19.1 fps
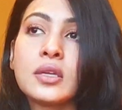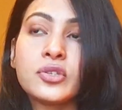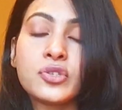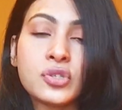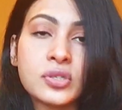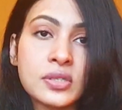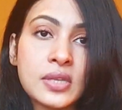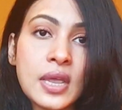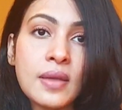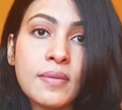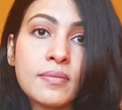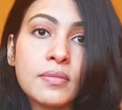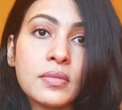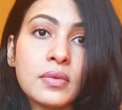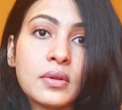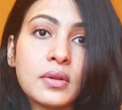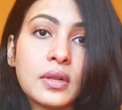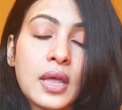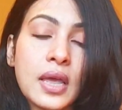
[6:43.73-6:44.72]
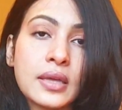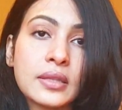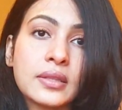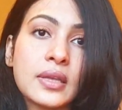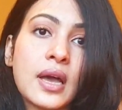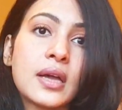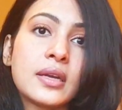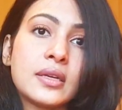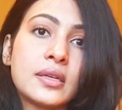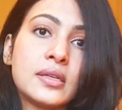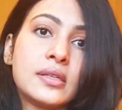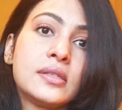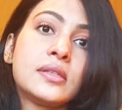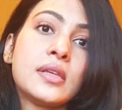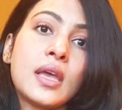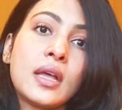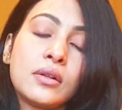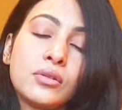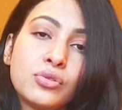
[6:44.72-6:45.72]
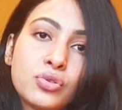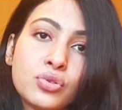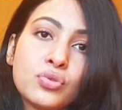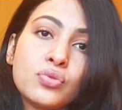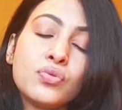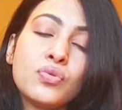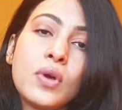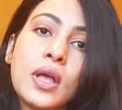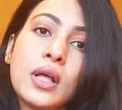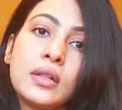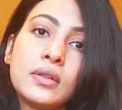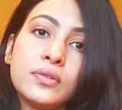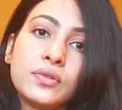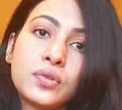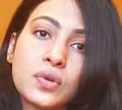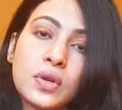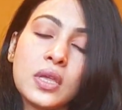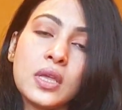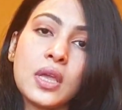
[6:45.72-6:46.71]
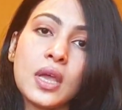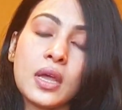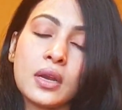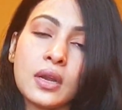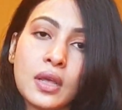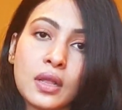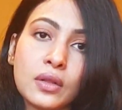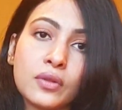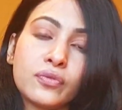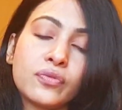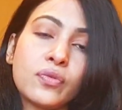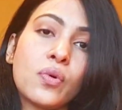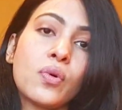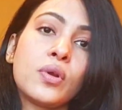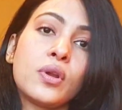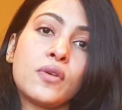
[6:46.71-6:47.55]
Same like that is L2, L3, and L4.